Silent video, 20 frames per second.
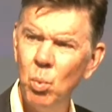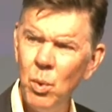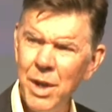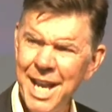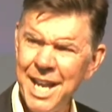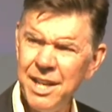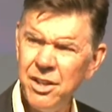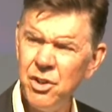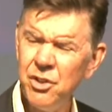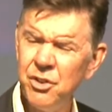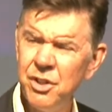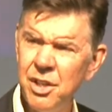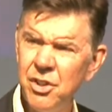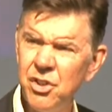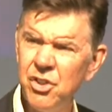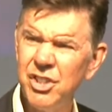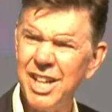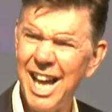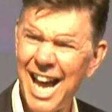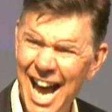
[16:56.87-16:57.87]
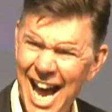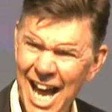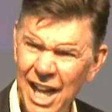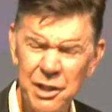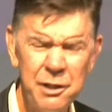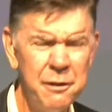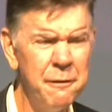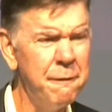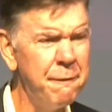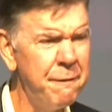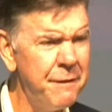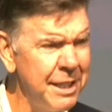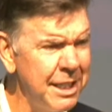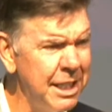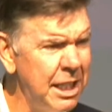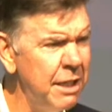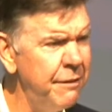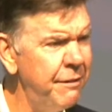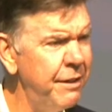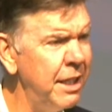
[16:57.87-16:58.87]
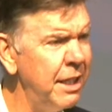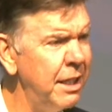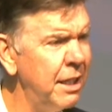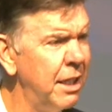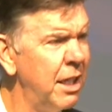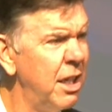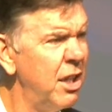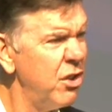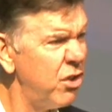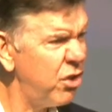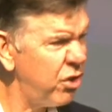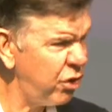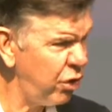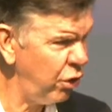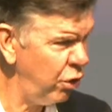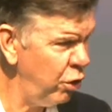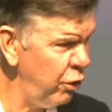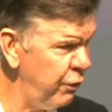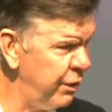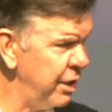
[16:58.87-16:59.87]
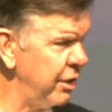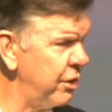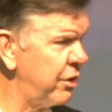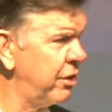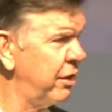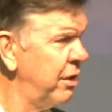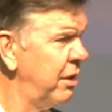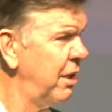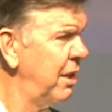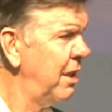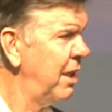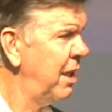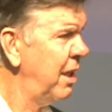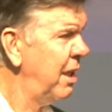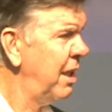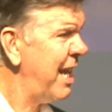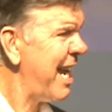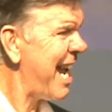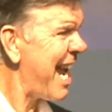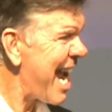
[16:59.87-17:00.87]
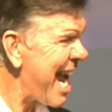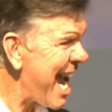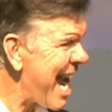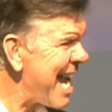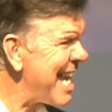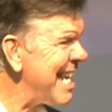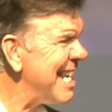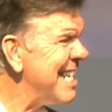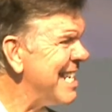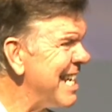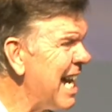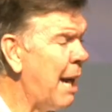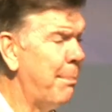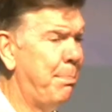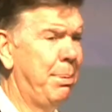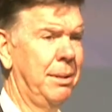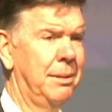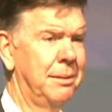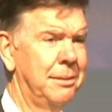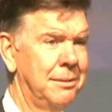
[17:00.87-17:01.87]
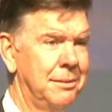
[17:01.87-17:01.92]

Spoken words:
Where does this unforgiving servant end up?